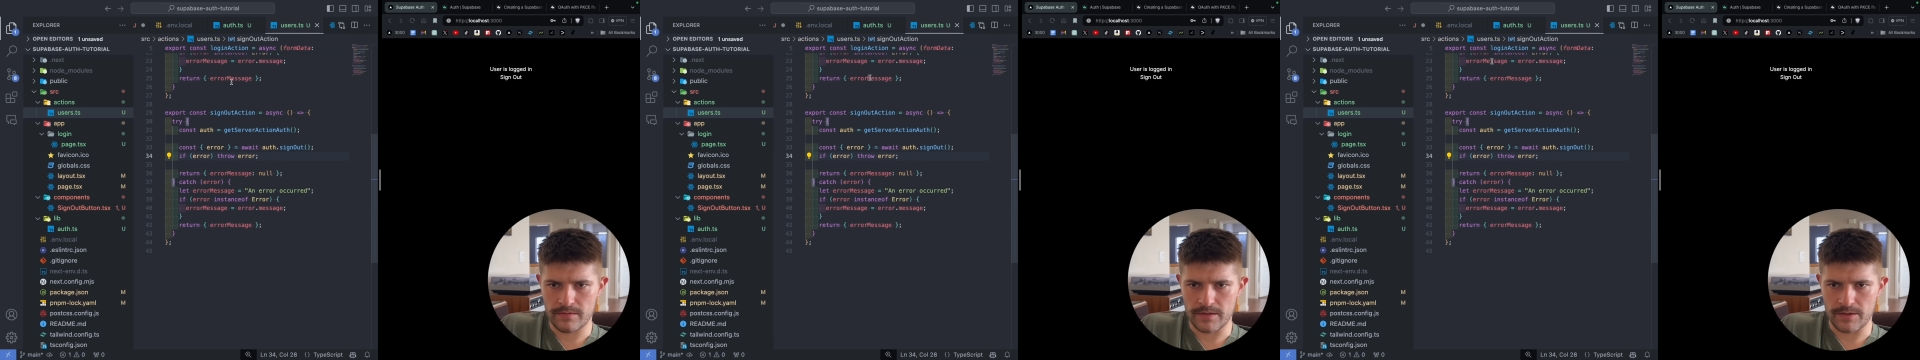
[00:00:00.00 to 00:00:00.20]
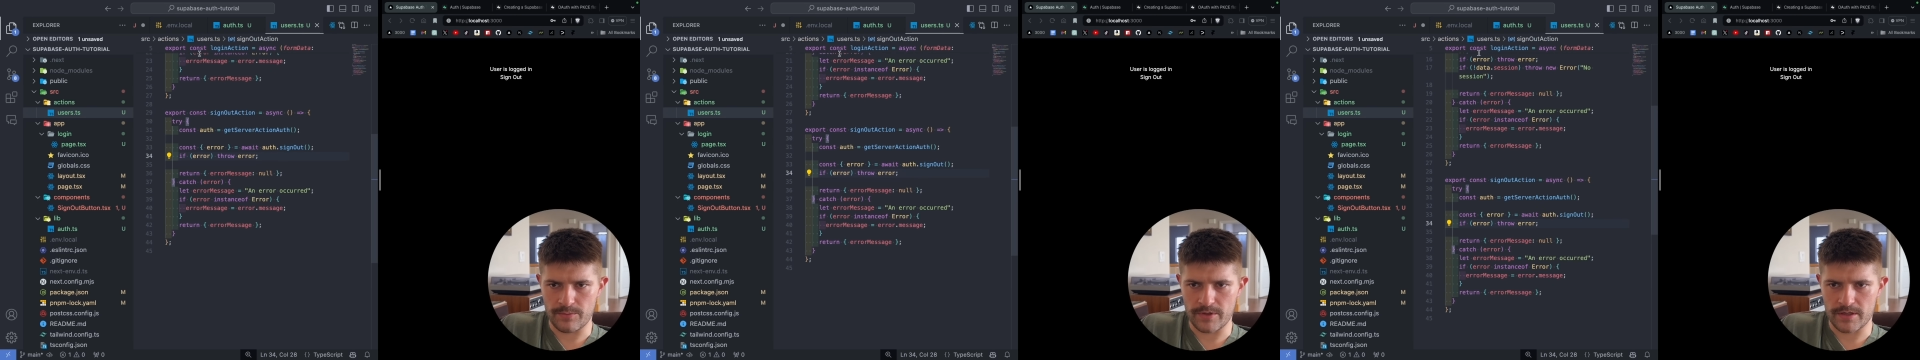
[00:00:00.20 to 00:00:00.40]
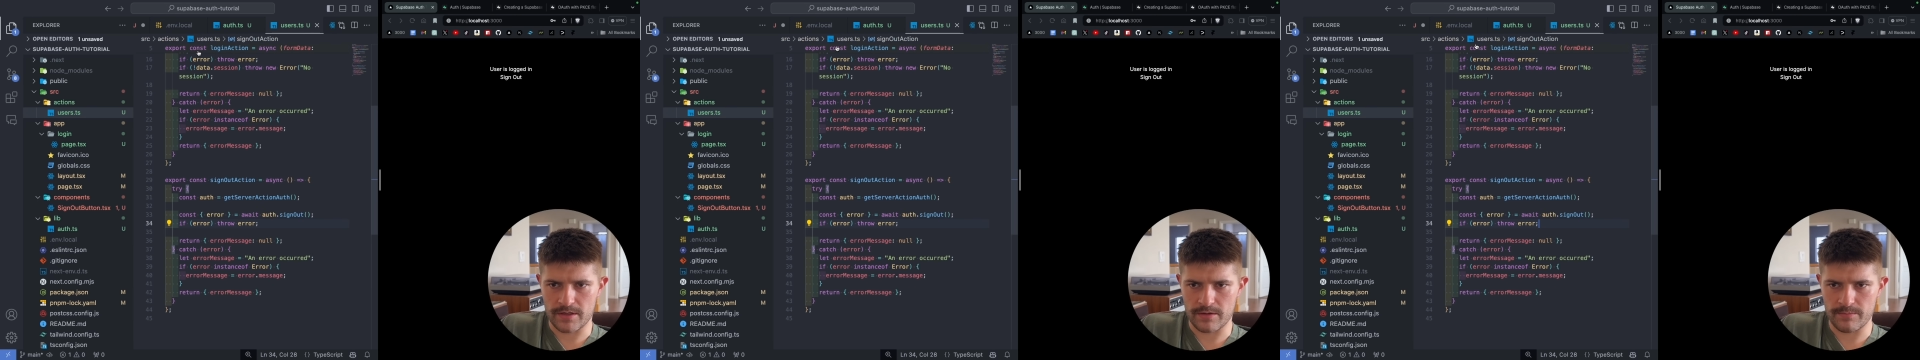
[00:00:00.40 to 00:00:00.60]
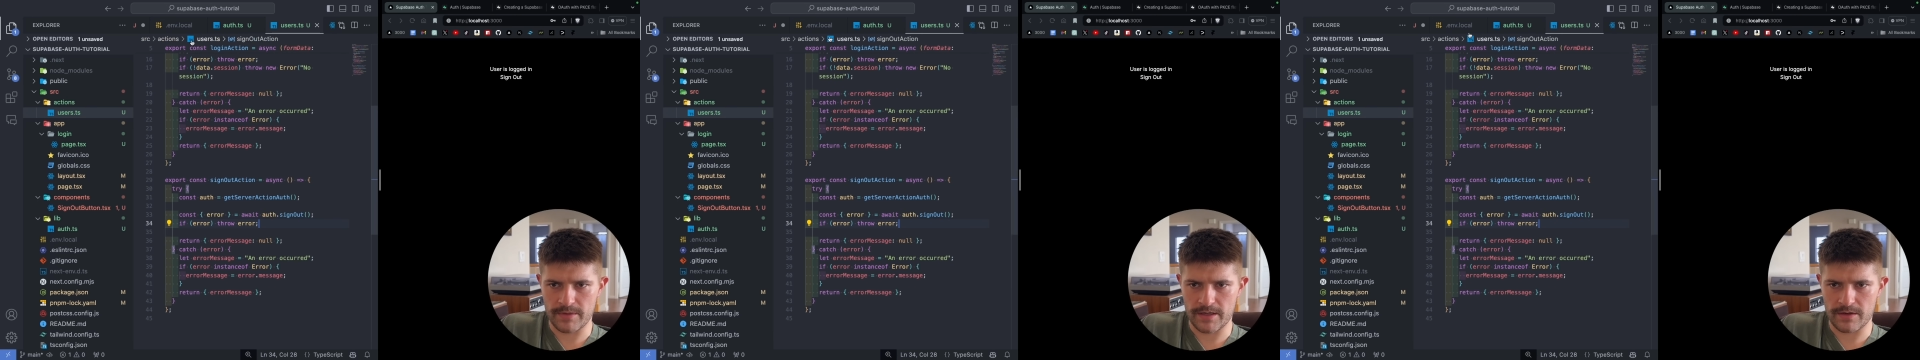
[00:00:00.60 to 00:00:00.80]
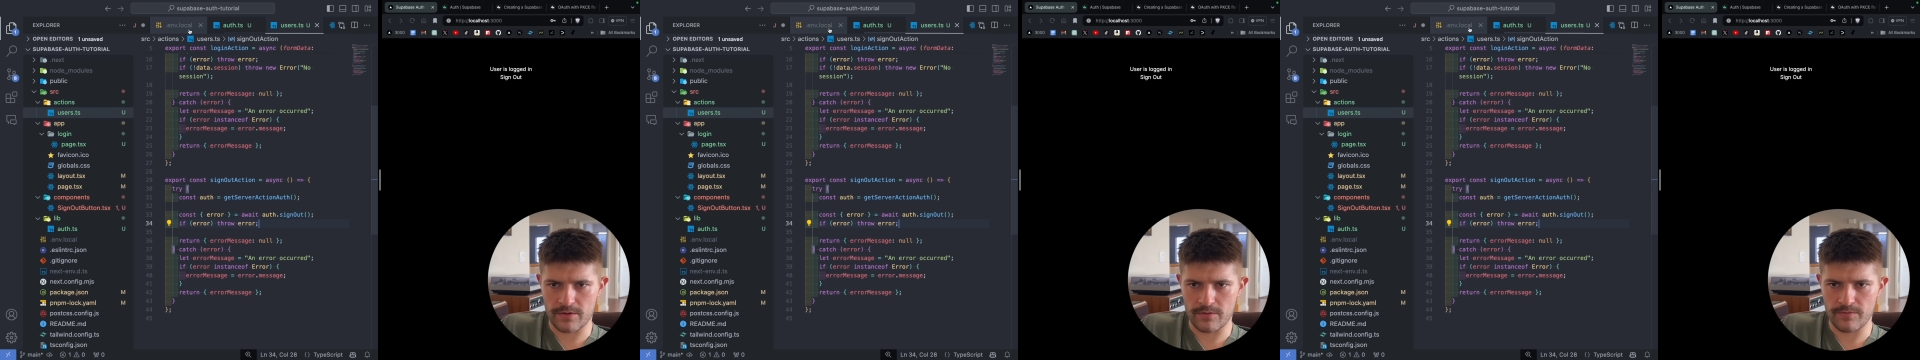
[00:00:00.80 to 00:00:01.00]
Now we come
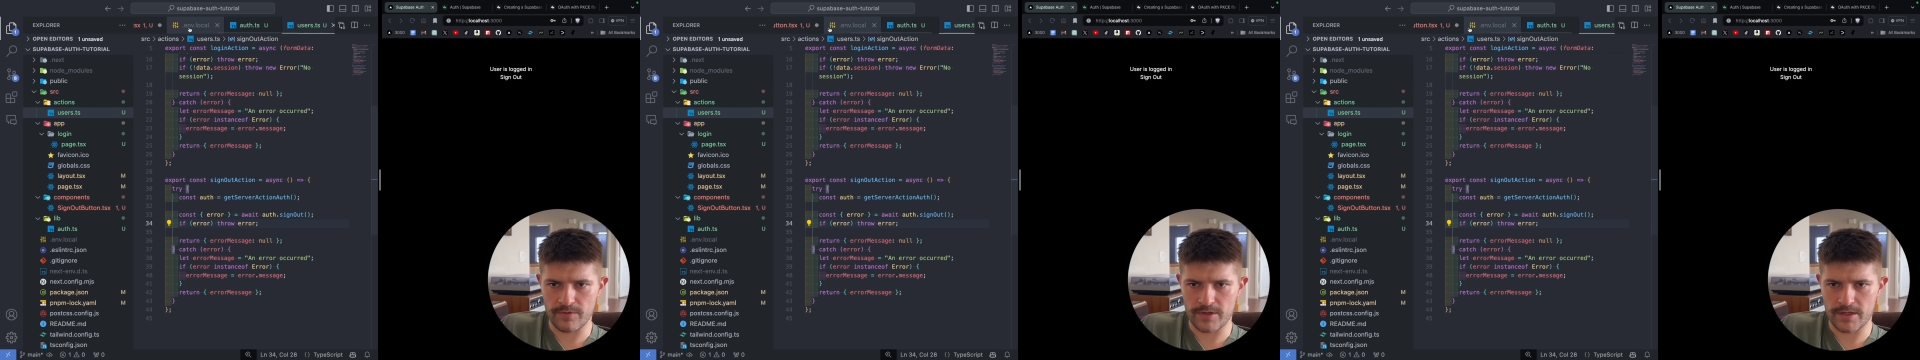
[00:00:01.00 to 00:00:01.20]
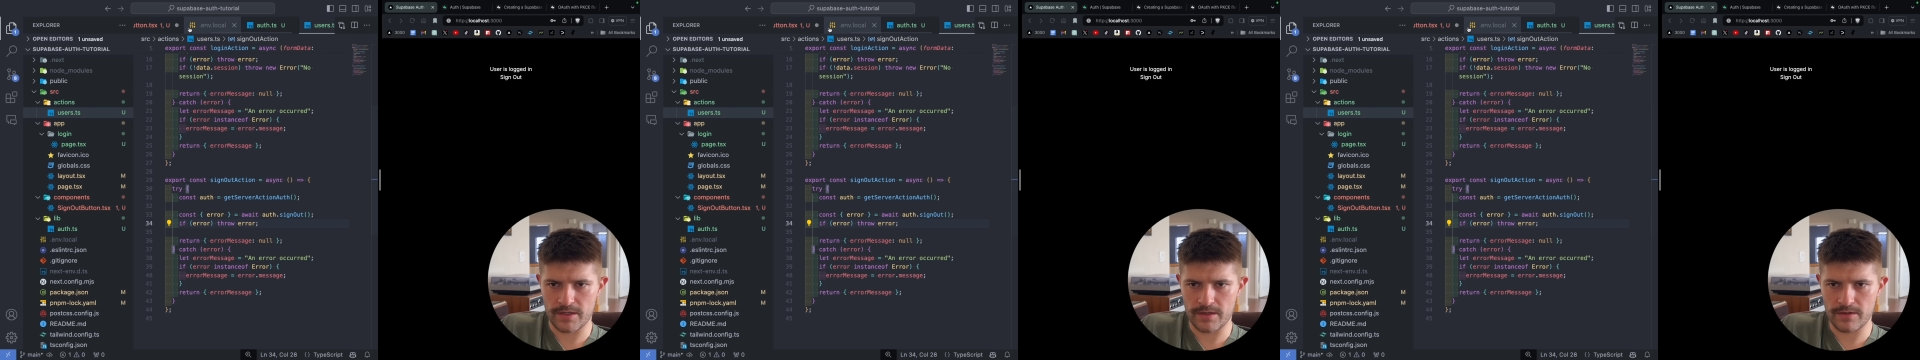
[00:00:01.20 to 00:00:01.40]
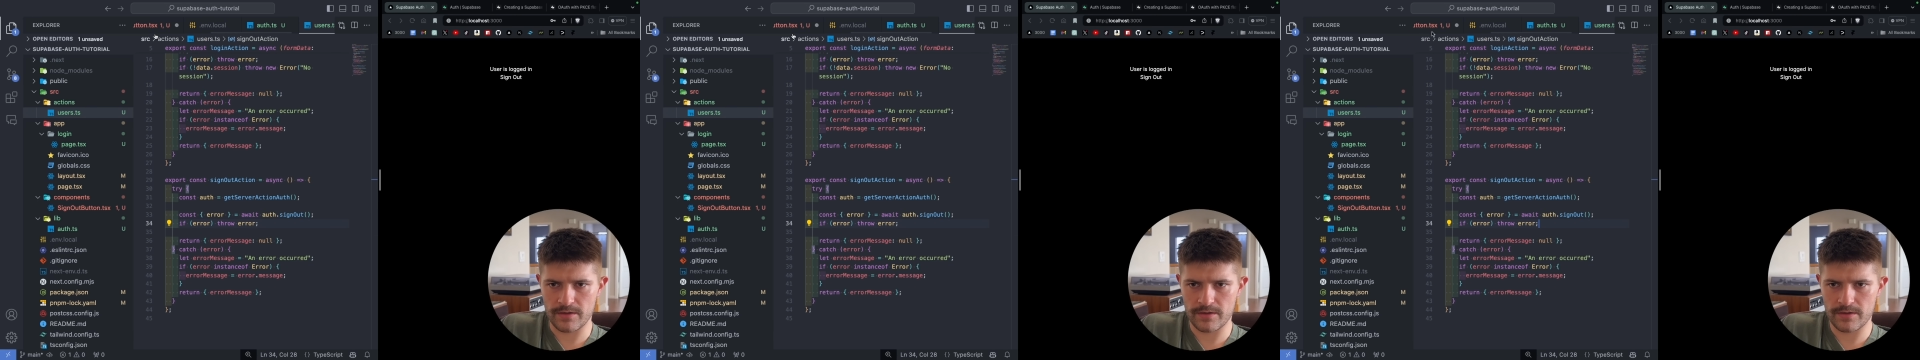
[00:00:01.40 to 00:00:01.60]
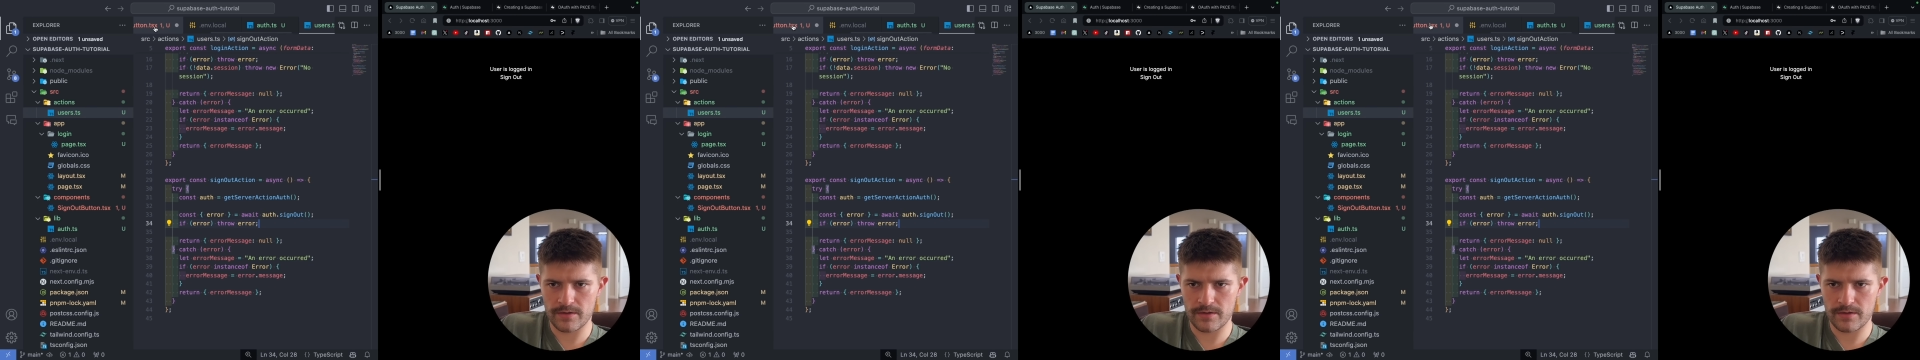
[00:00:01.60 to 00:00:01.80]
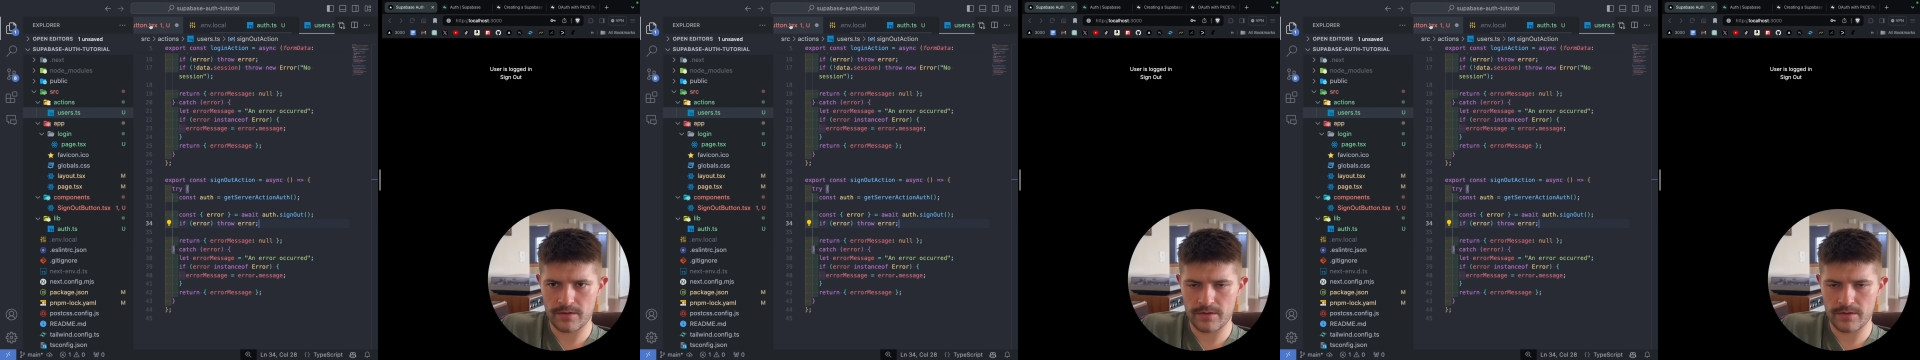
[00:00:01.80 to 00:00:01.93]
back over here